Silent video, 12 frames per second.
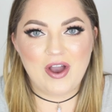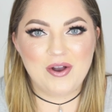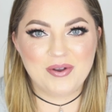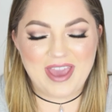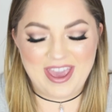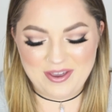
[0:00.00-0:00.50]

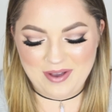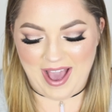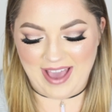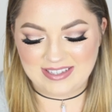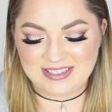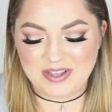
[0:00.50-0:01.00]
Okay, you
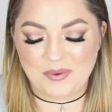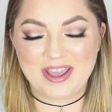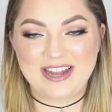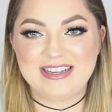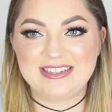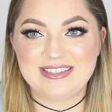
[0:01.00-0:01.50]
guys, so
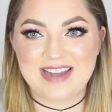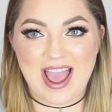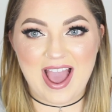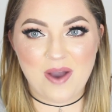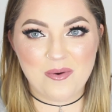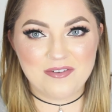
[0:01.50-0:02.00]
it is
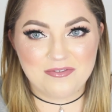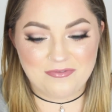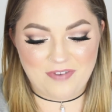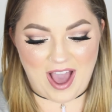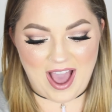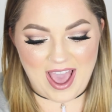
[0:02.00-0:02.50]
now
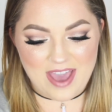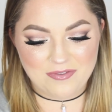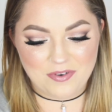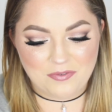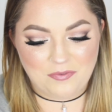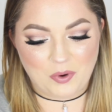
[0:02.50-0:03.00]

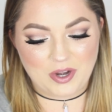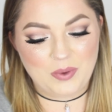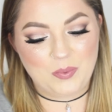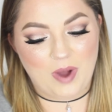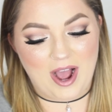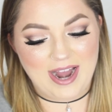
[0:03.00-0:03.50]
five
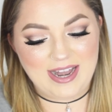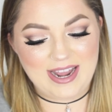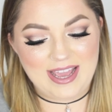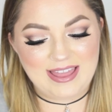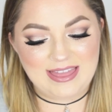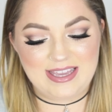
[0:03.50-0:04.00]
forty-one
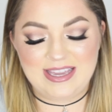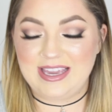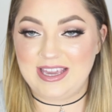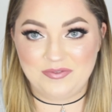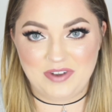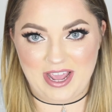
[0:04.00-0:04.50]
in the
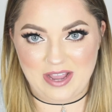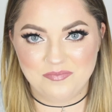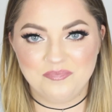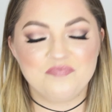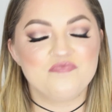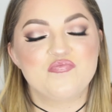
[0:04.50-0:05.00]
evening.